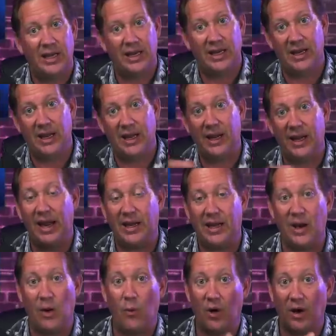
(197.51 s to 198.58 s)
it ain't
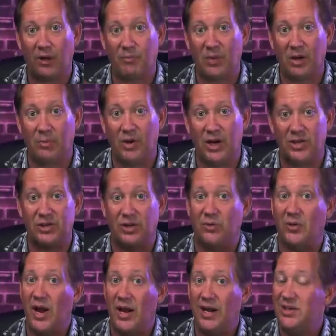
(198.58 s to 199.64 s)
going to work big picture,
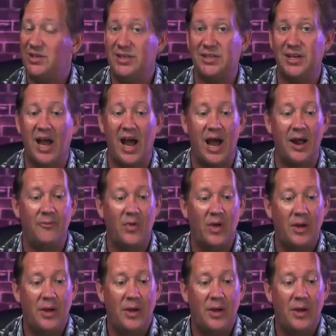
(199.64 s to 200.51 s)
right? It's just not.